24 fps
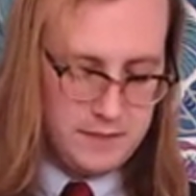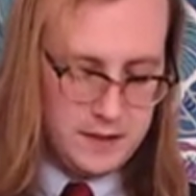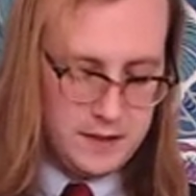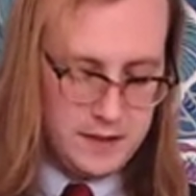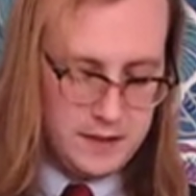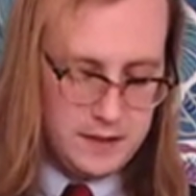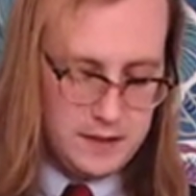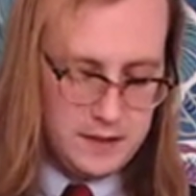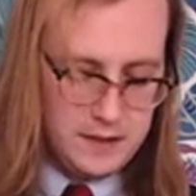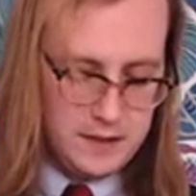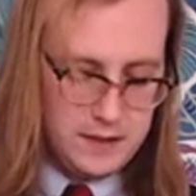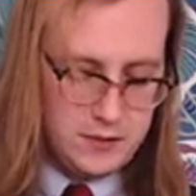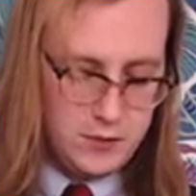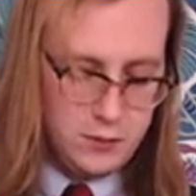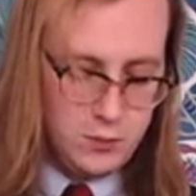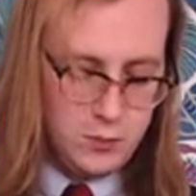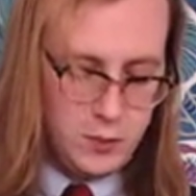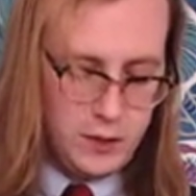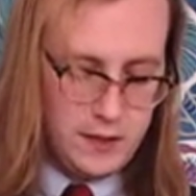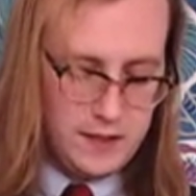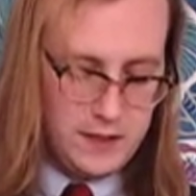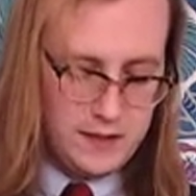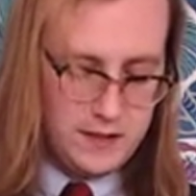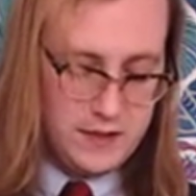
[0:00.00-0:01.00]
because
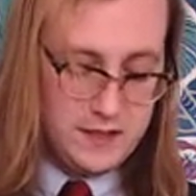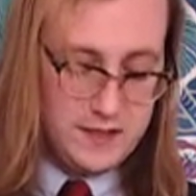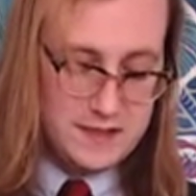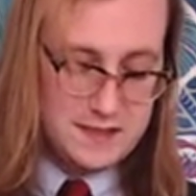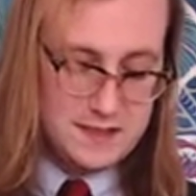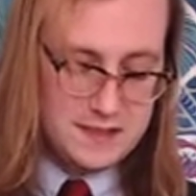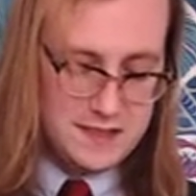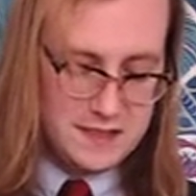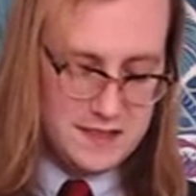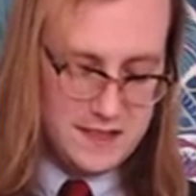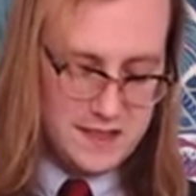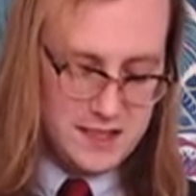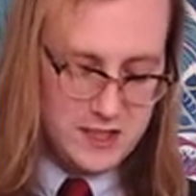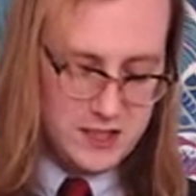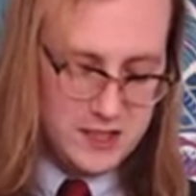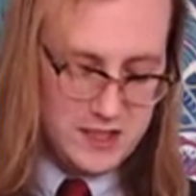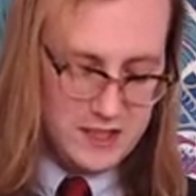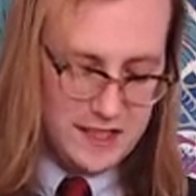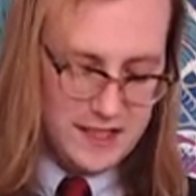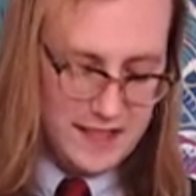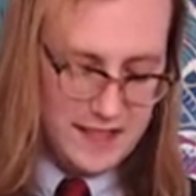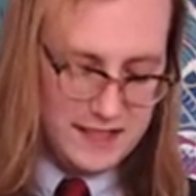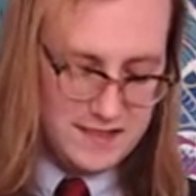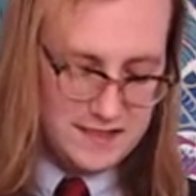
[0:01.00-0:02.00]
while distillation
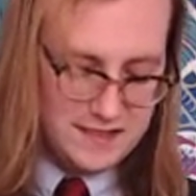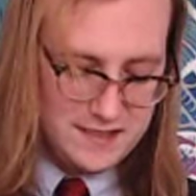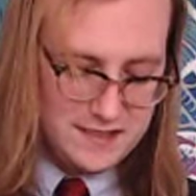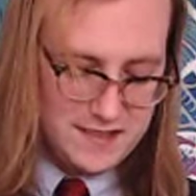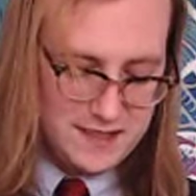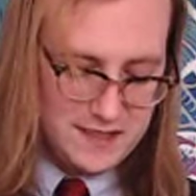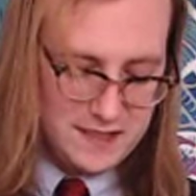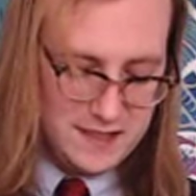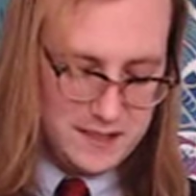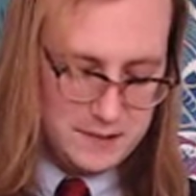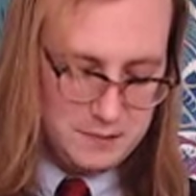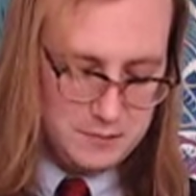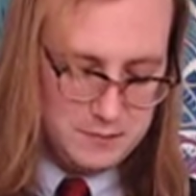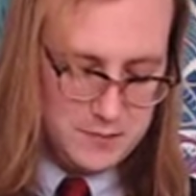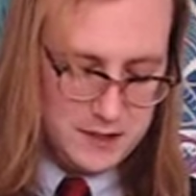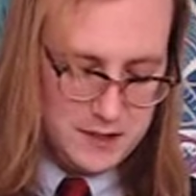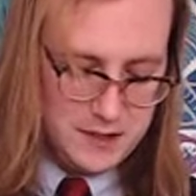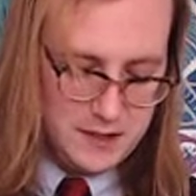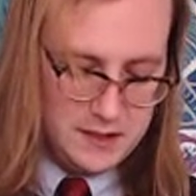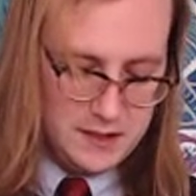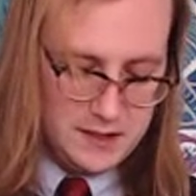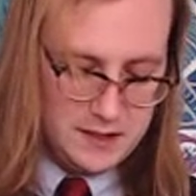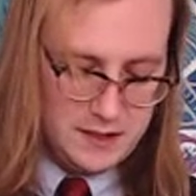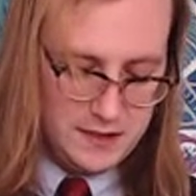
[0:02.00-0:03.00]
hasn't come
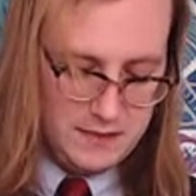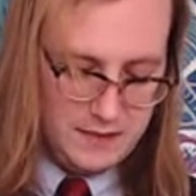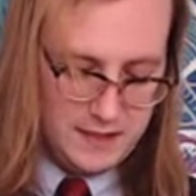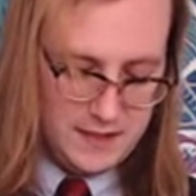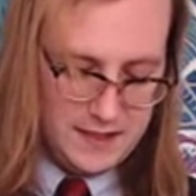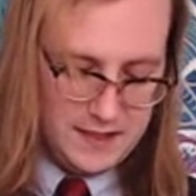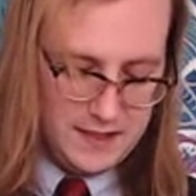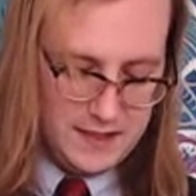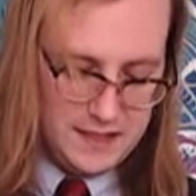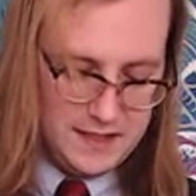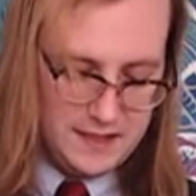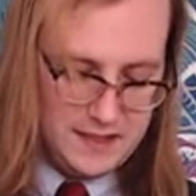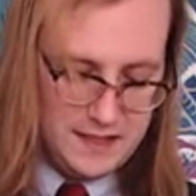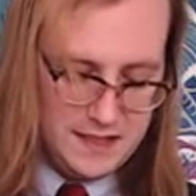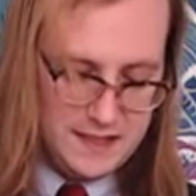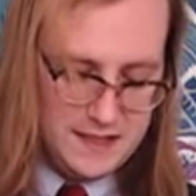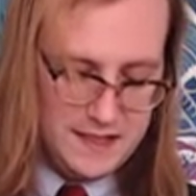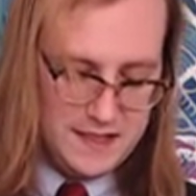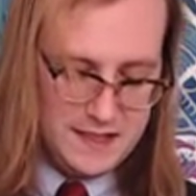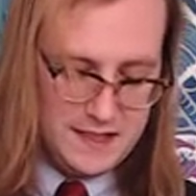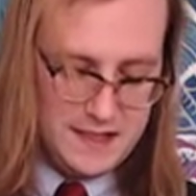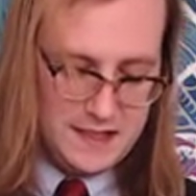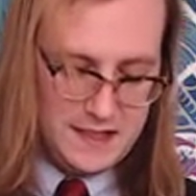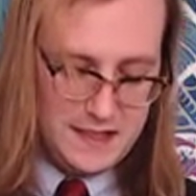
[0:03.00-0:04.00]
to Valida,
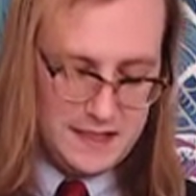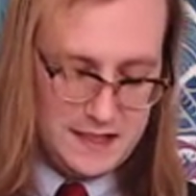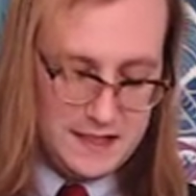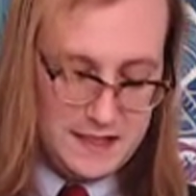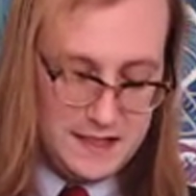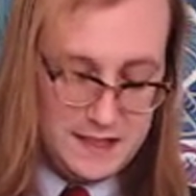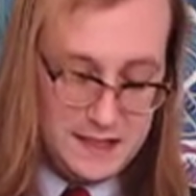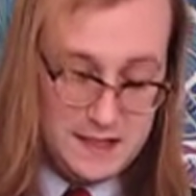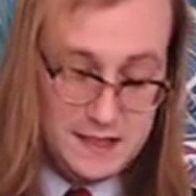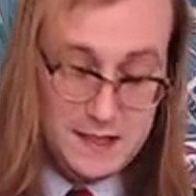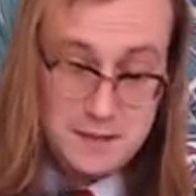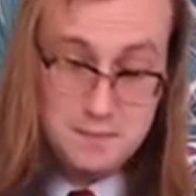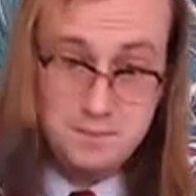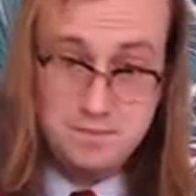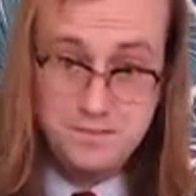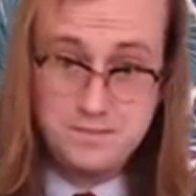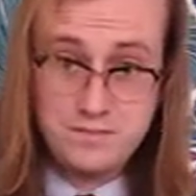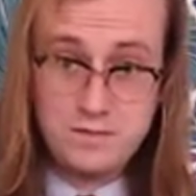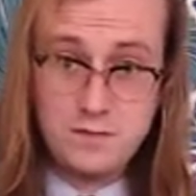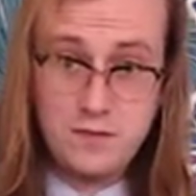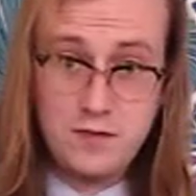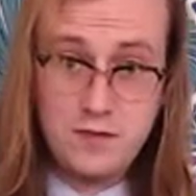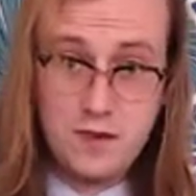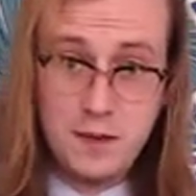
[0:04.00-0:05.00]

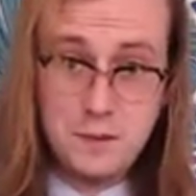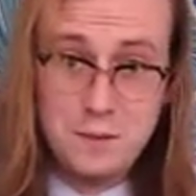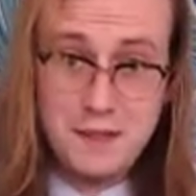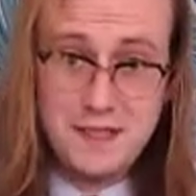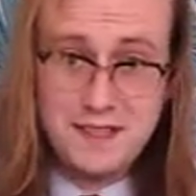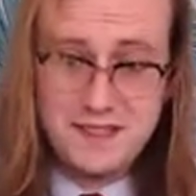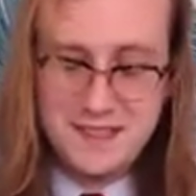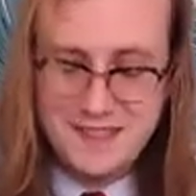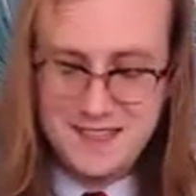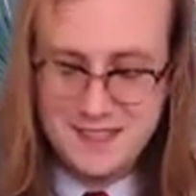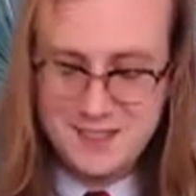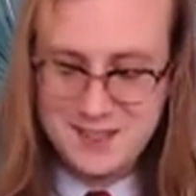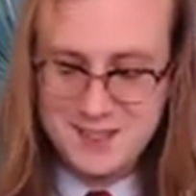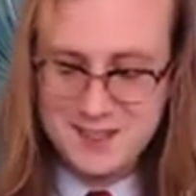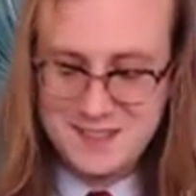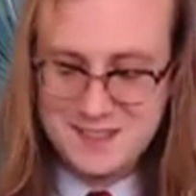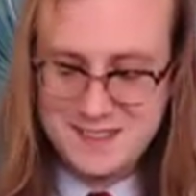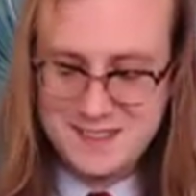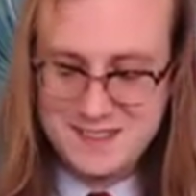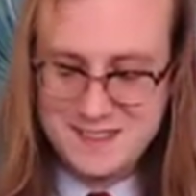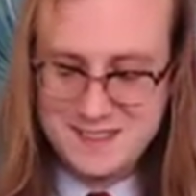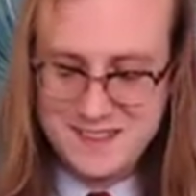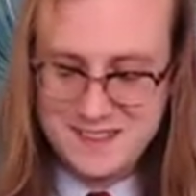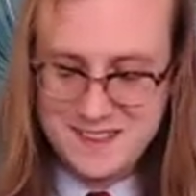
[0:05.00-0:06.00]
fermentation
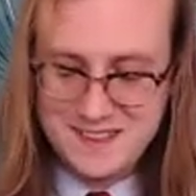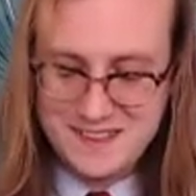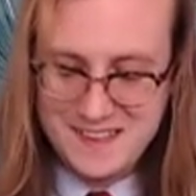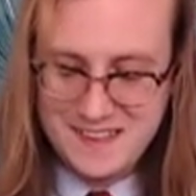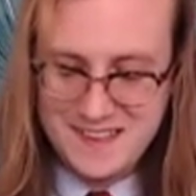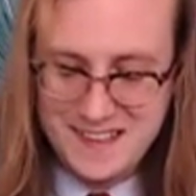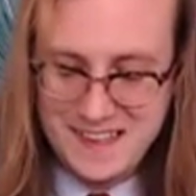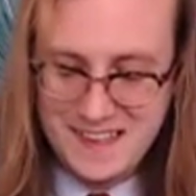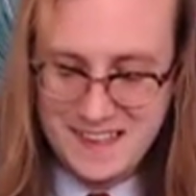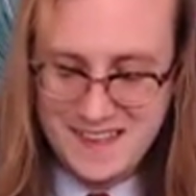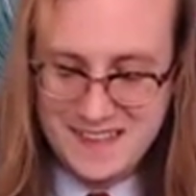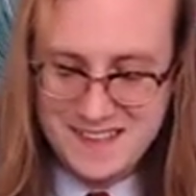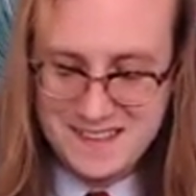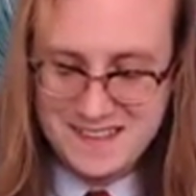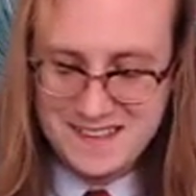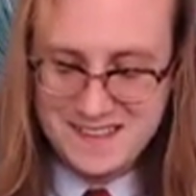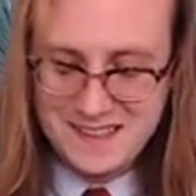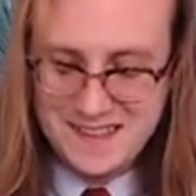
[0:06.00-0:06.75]
certainly has.